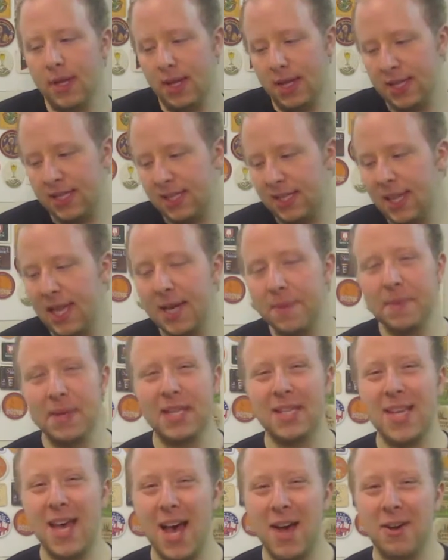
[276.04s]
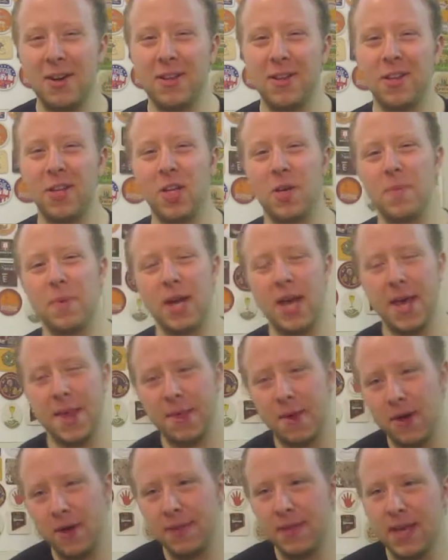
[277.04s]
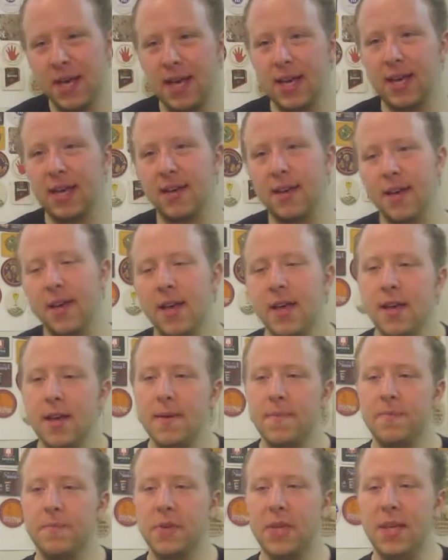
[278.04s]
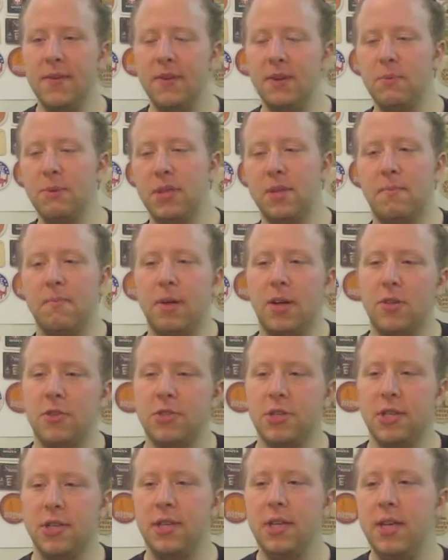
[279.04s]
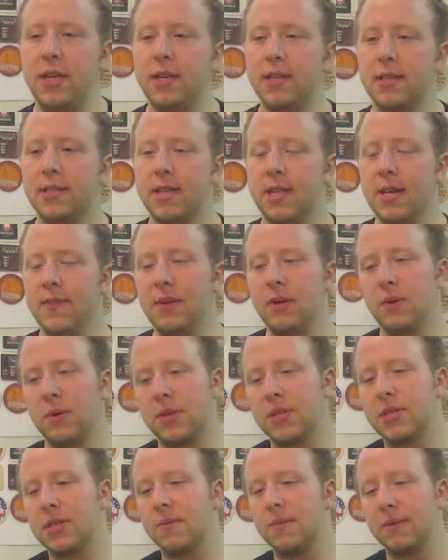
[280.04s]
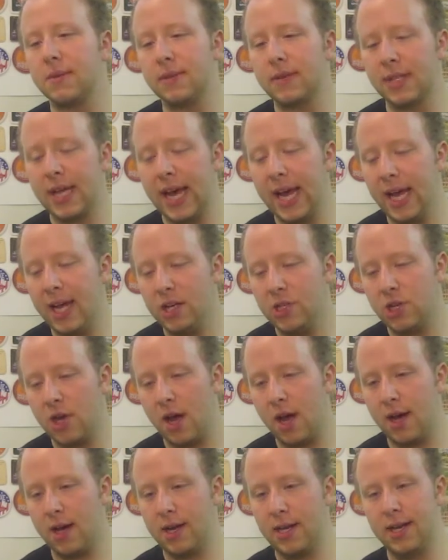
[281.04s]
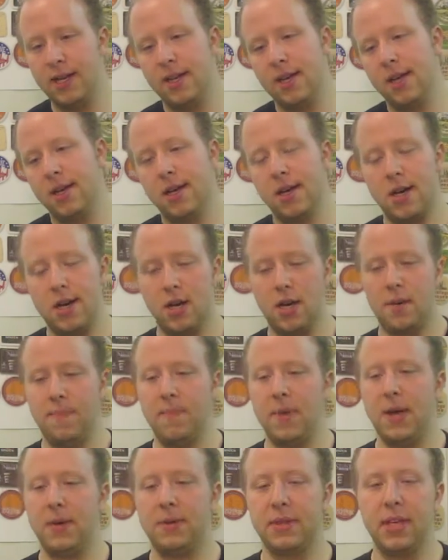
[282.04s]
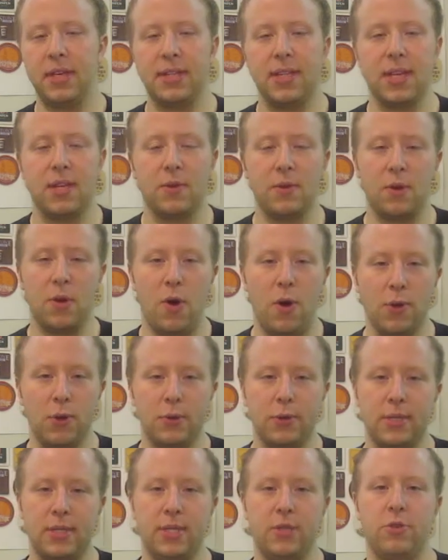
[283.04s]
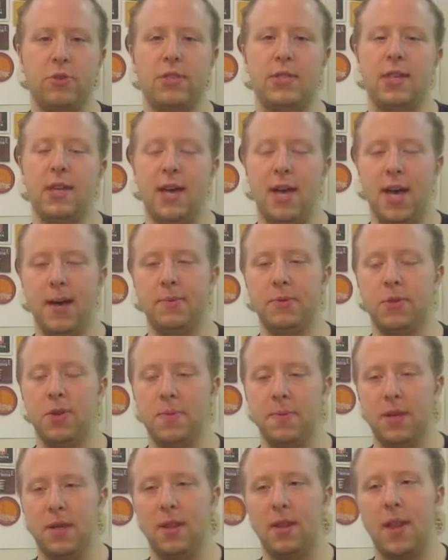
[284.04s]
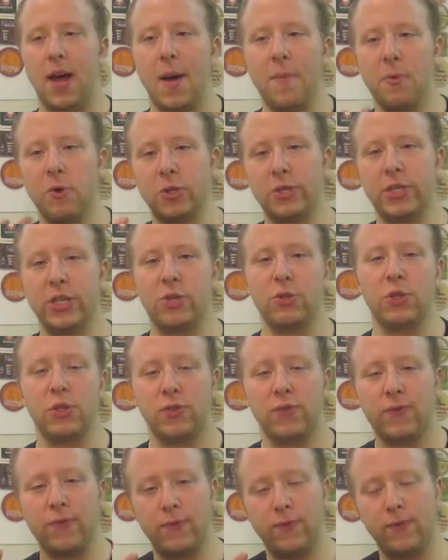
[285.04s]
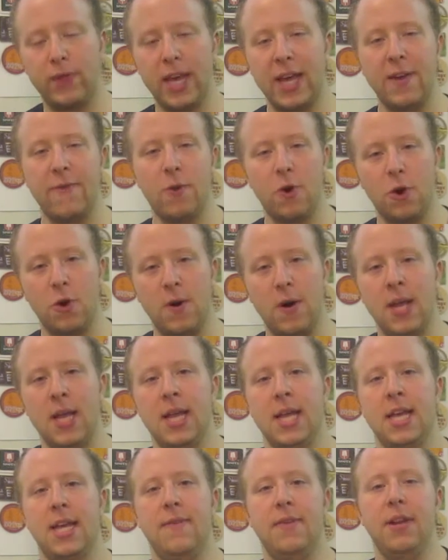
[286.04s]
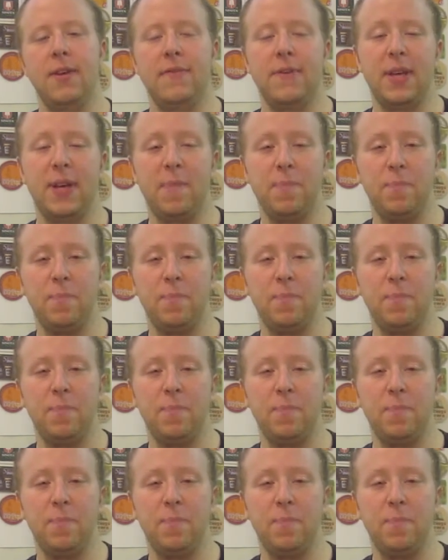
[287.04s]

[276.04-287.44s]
It's letting me down a little bit. I thought that, like, even with the Belgian yeast and even with some age on it, I would think that with all those citrusy hops there'd be a lot more citrus flavor, even if